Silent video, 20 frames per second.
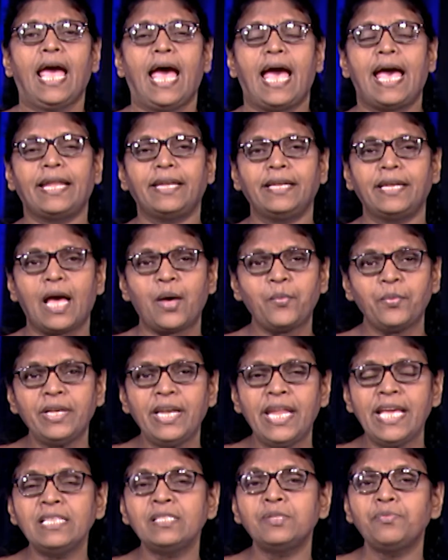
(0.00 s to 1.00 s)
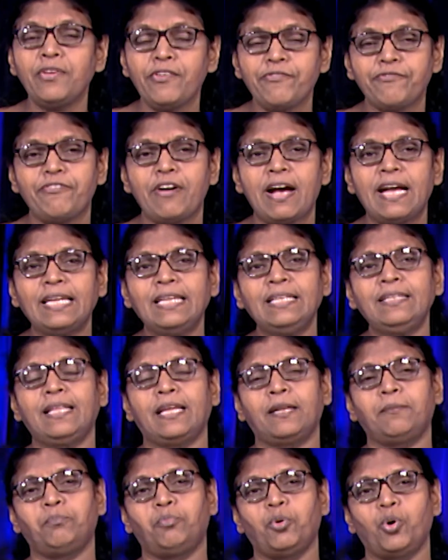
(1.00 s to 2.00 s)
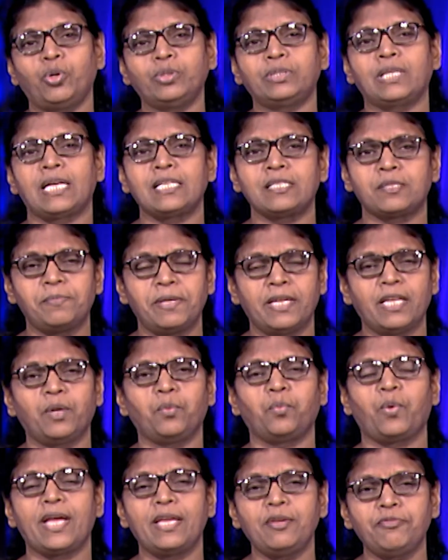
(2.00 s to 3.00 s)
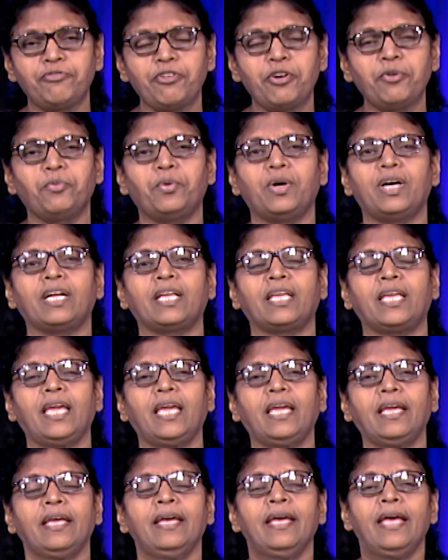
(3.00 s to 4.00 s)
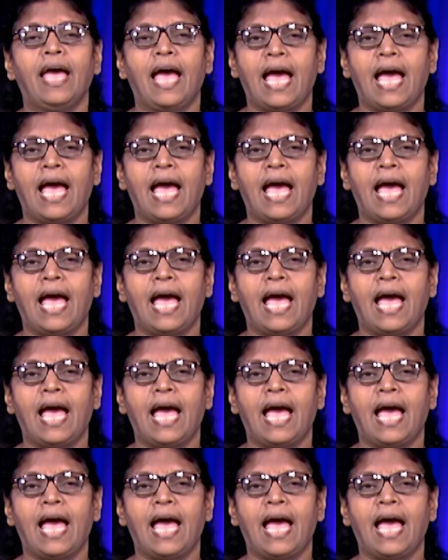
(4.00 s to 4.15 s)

and nowadays we find that both husband and wife are working